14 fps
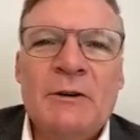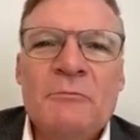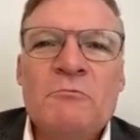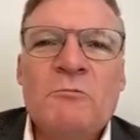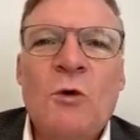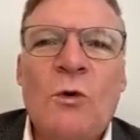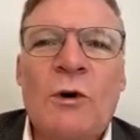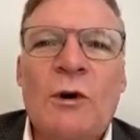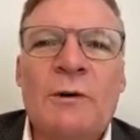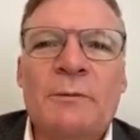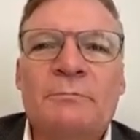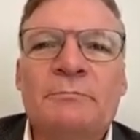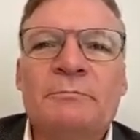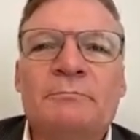
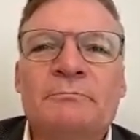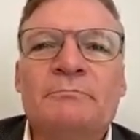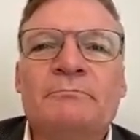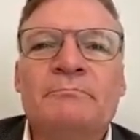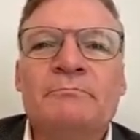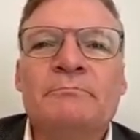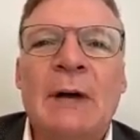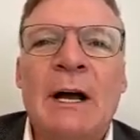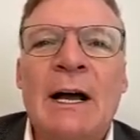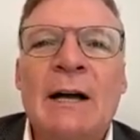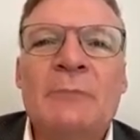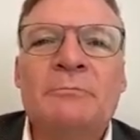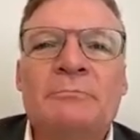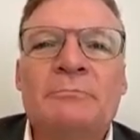more
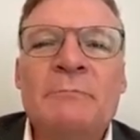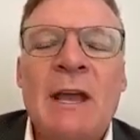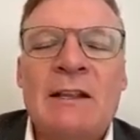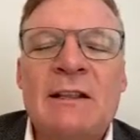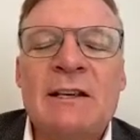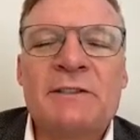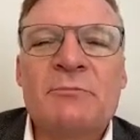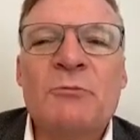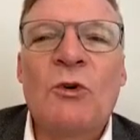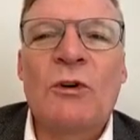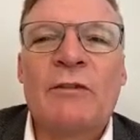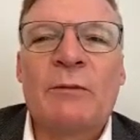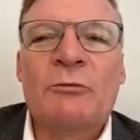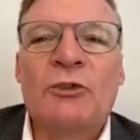make this
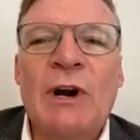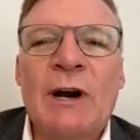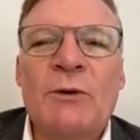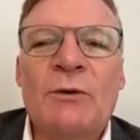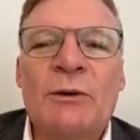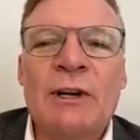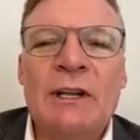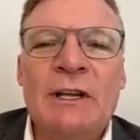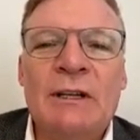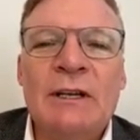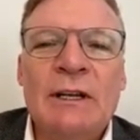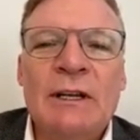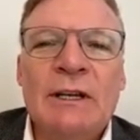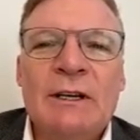more of a priority